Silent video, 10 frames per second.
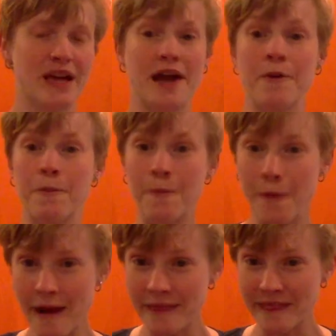And
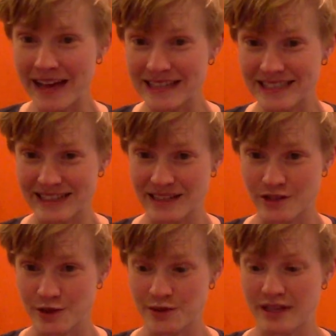one last thing that
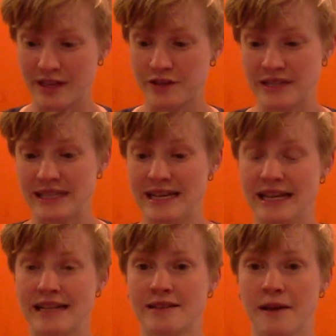starts with the letter C,
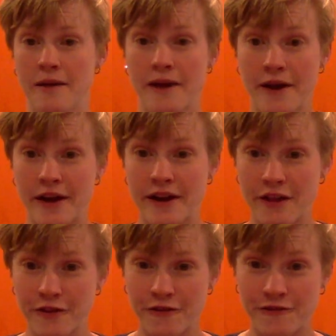and it's
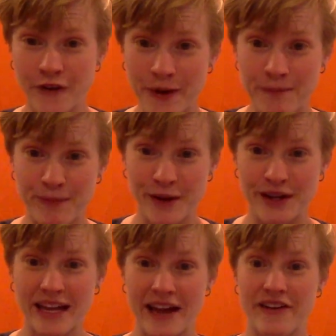another fun
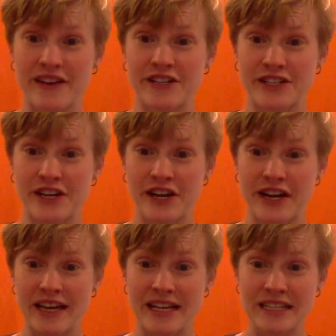book character,
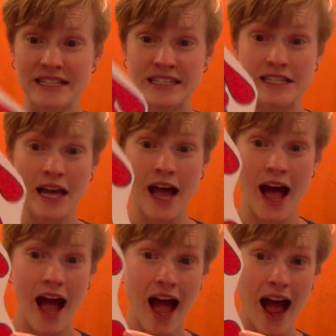is
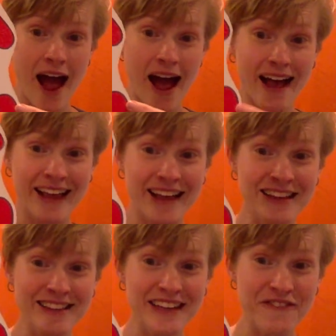
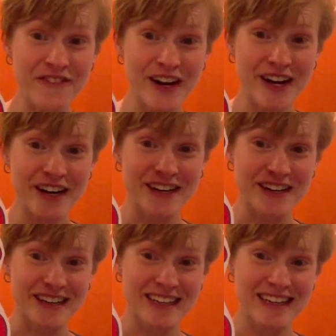
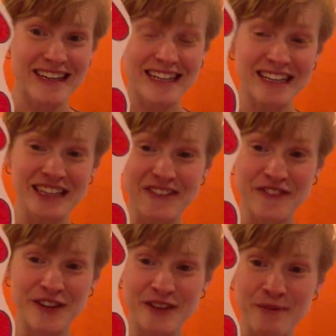Clifford!
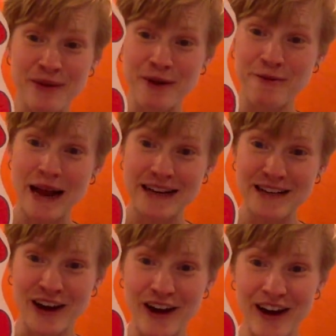Clifford the big red
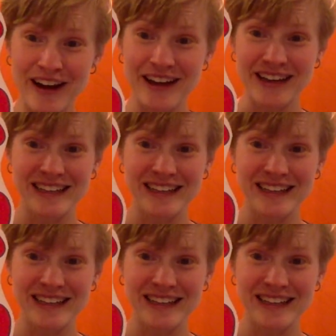dog!